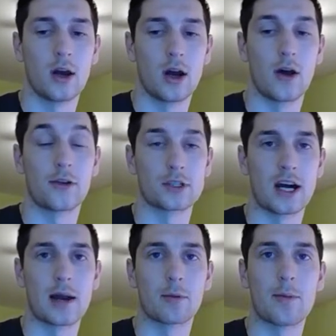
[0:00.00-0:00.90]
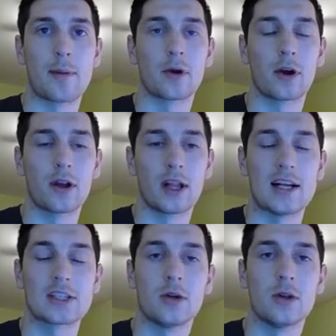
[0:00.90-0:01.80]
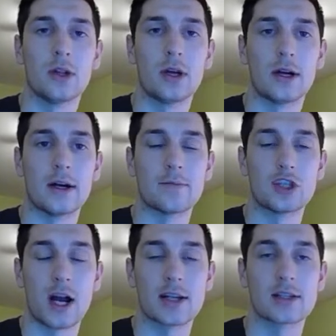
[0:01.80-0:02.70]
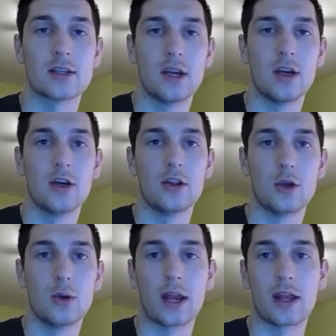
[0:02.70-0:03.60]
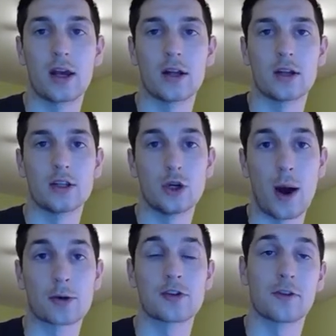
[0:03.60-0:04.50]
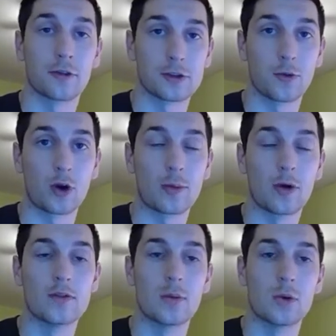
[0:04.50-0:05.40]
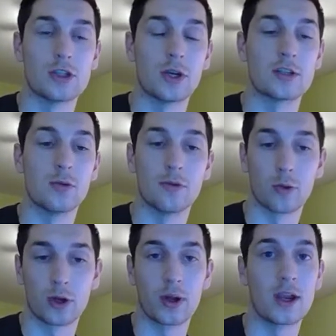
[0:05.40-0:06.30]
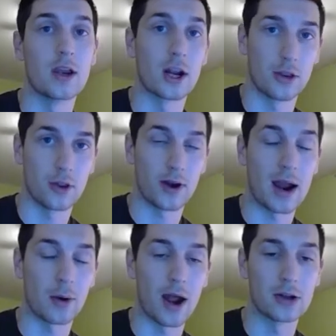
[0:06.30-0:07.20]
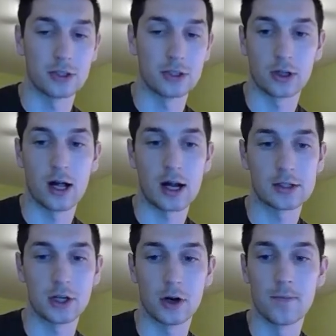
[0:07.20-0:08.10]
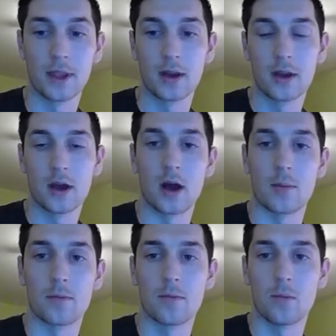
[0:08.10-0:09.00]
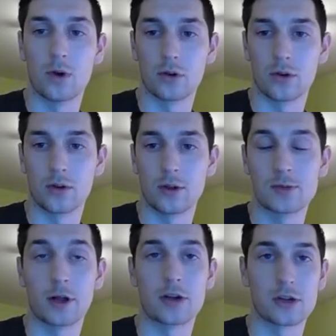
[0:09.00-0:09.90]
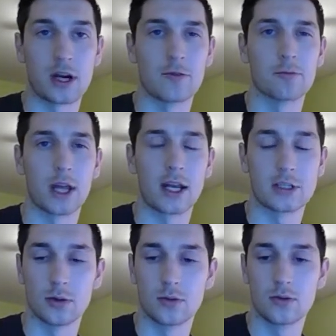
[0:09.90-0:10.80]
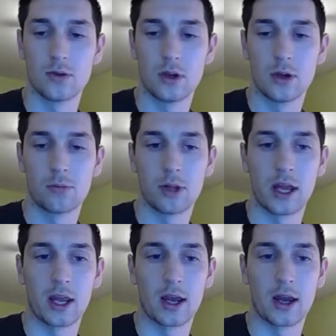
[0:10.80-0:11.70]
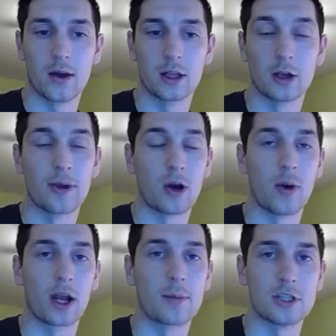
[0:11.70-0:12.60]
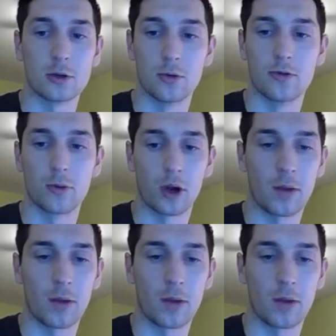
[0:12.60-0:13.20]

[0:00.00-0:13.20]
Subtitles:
their time. Remember, classical chess, you get 2 hours for the first 40 moves, and once you get to move 40, you get another hour added to your clock. So these players are kind of playing a little bit quick up until move 40.